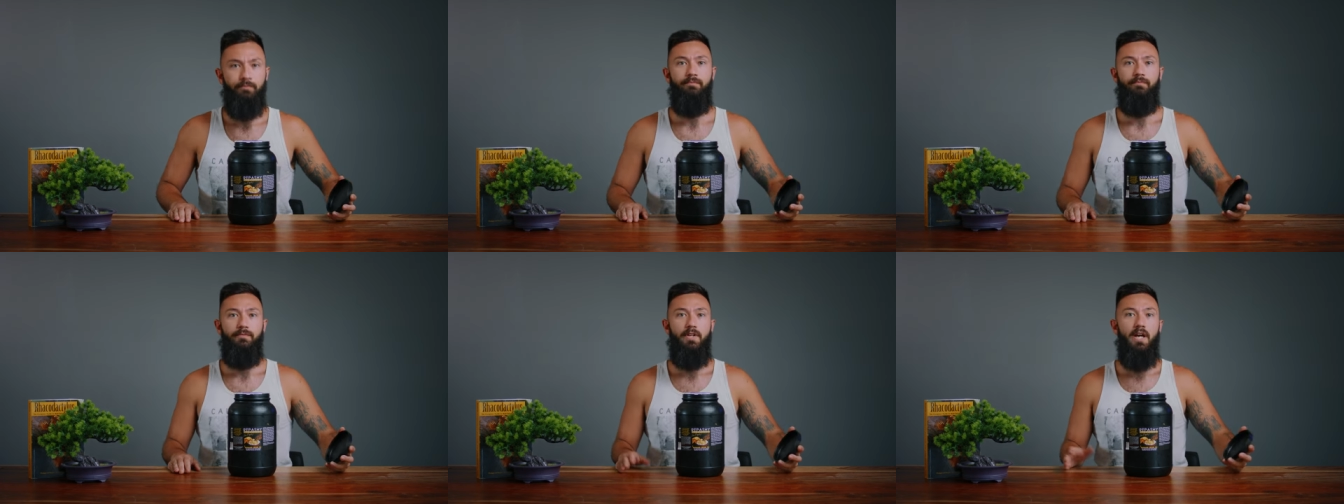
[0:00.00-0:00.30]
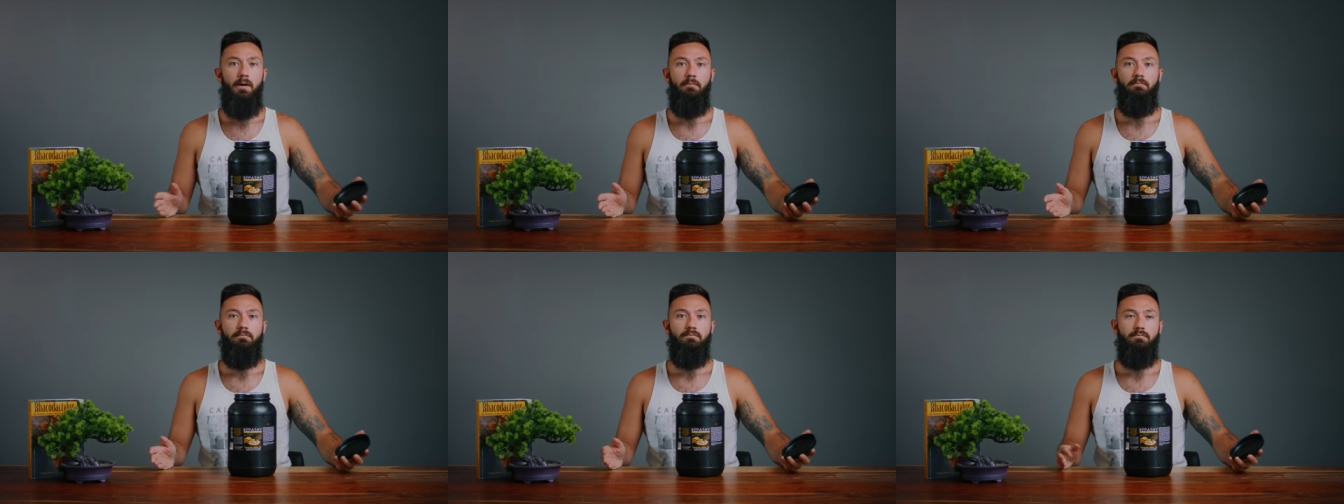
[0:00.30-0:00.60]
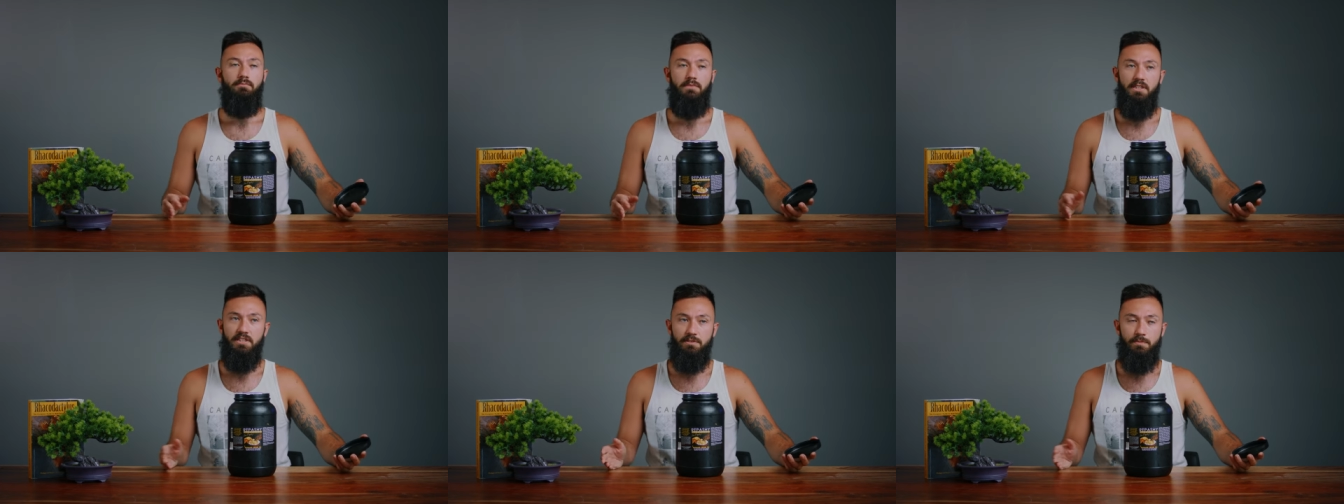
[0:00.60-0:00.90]
Yeah,
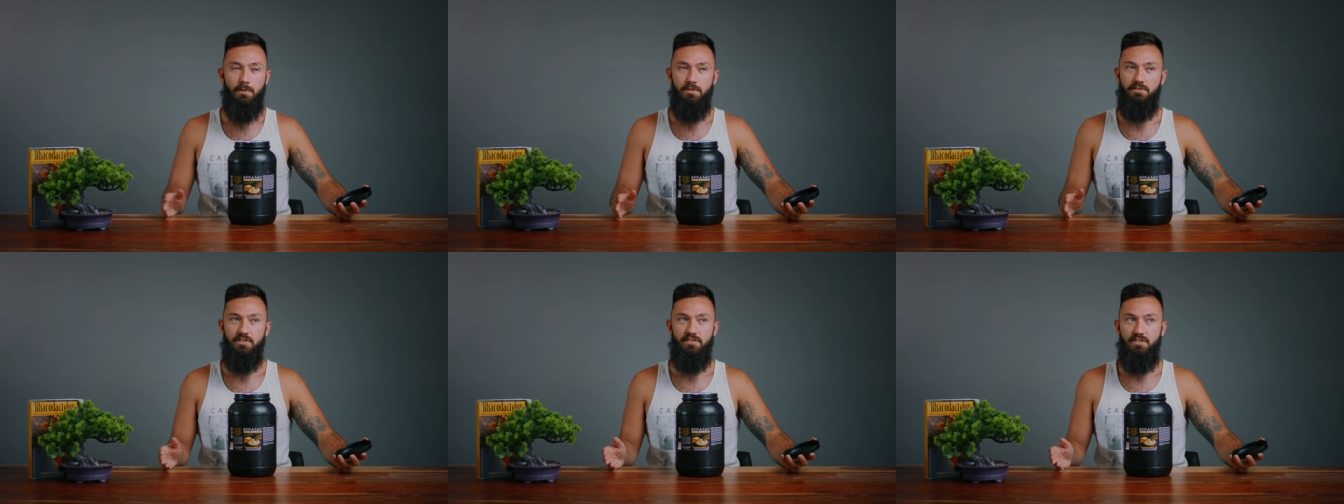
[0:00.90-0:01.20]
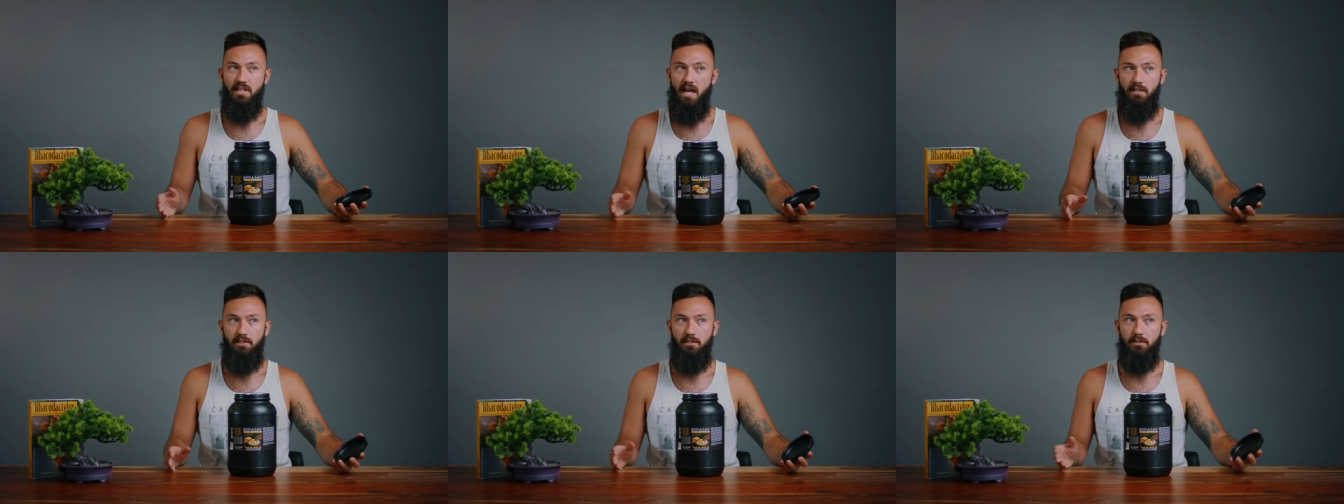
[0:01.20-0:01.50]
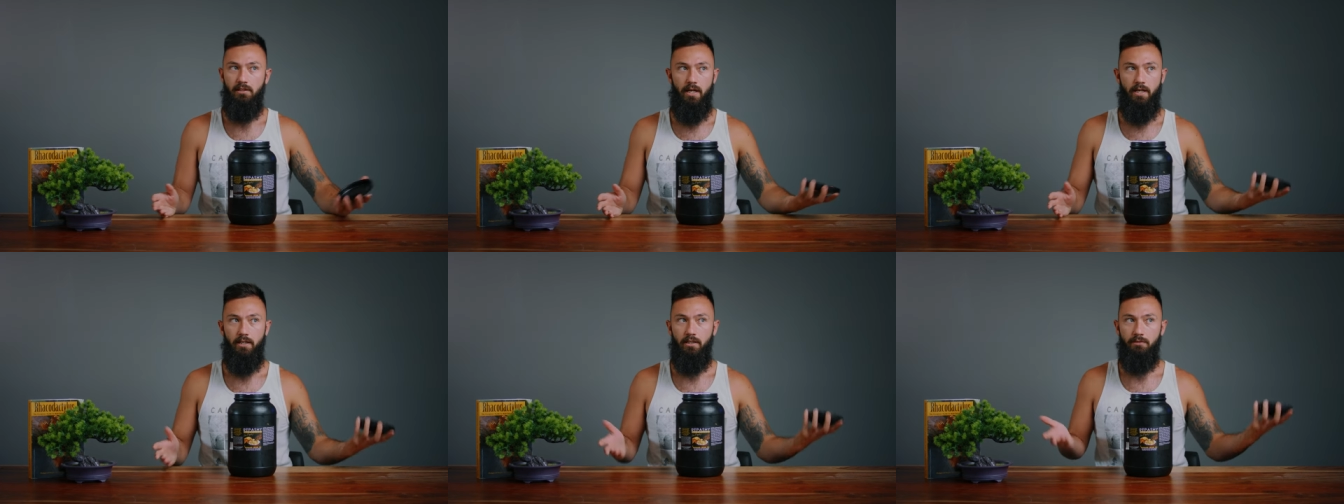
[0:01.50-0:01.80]
it smells exactly
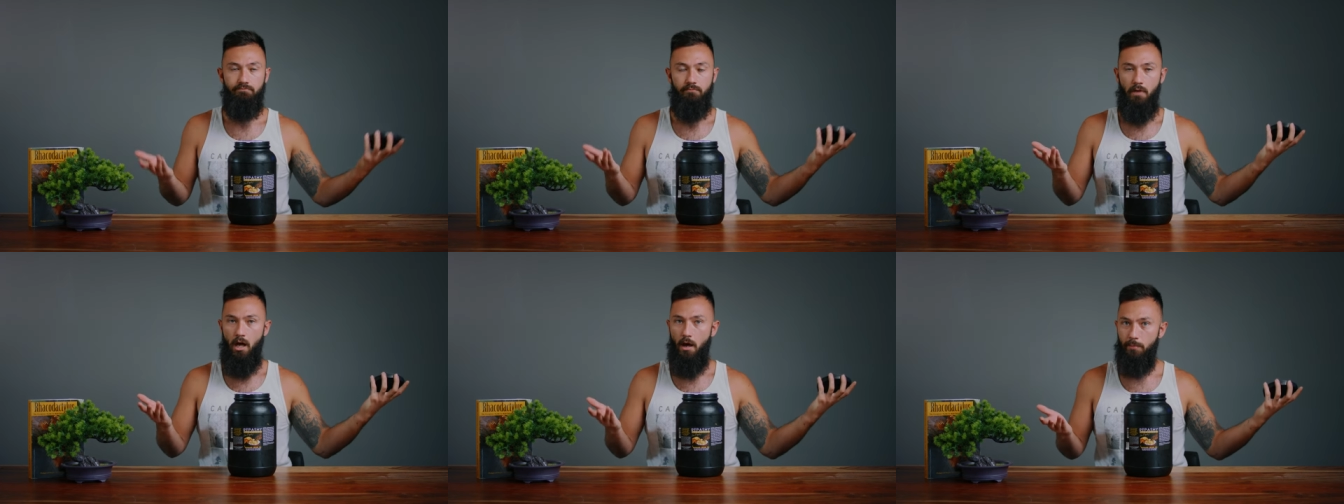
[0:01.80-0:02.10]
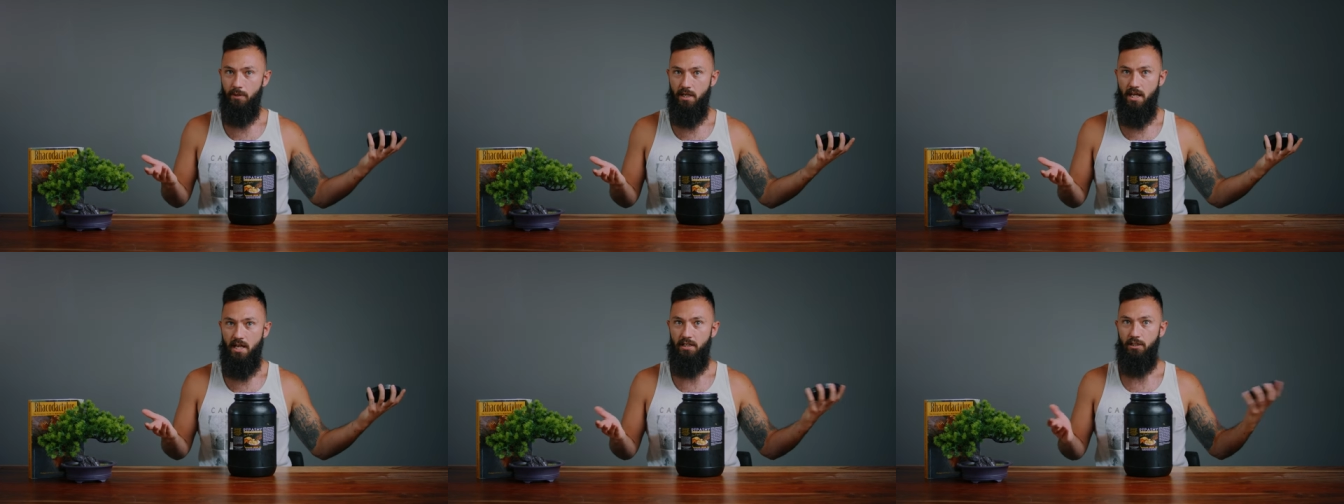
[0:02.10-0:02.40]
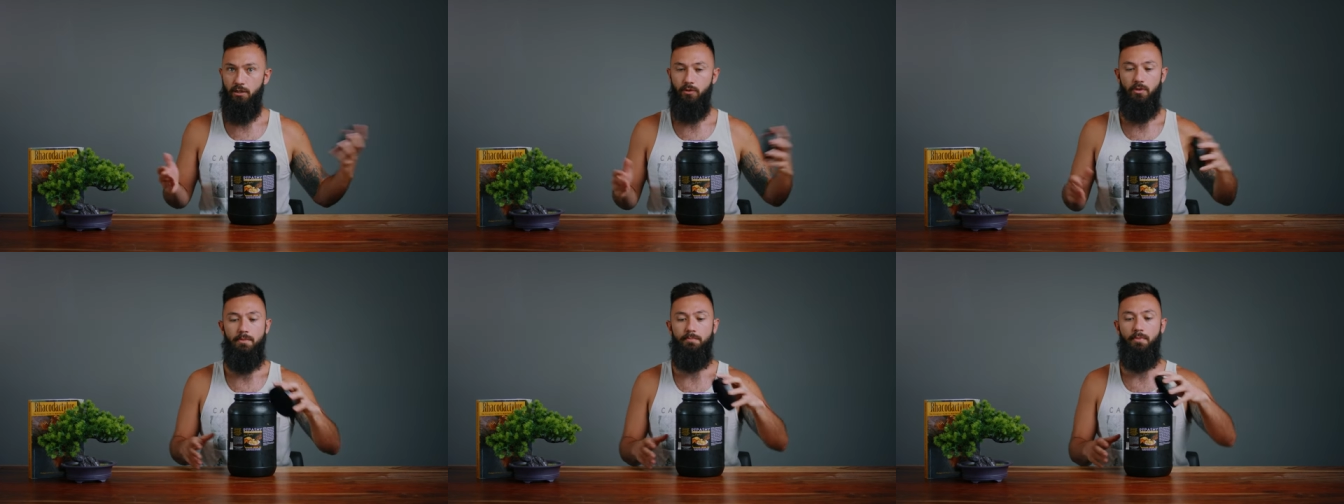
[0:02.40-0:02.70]
like a banana
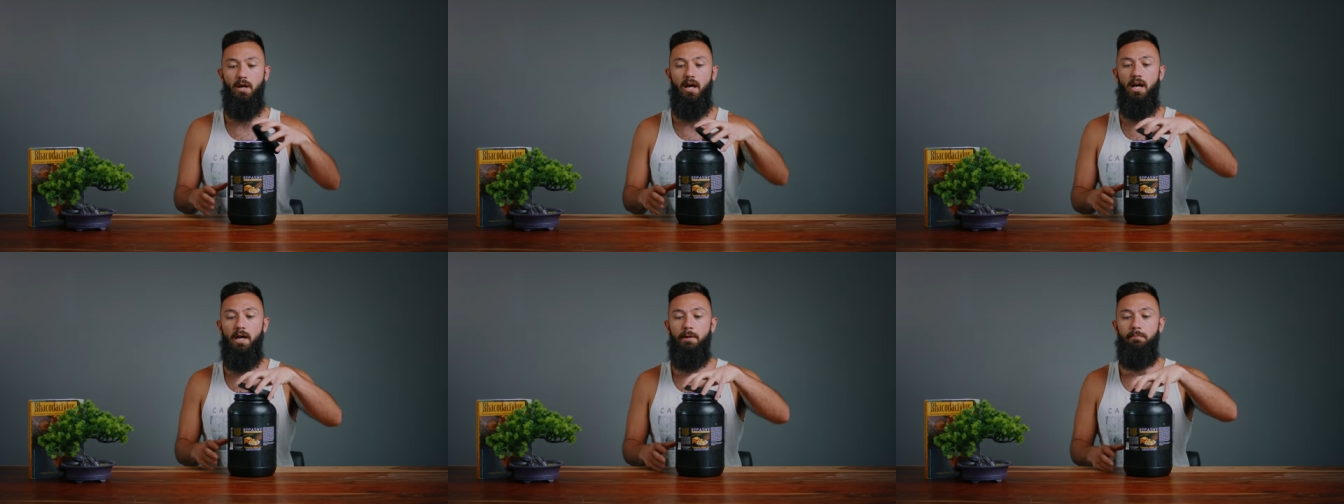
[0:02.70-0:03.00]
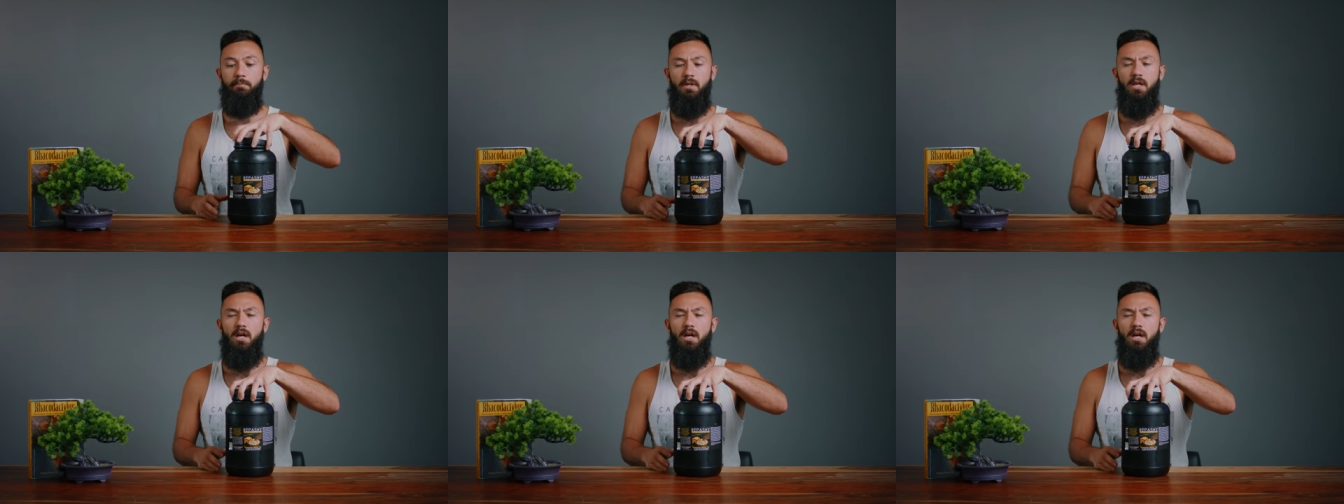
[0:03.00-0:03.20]
cream pie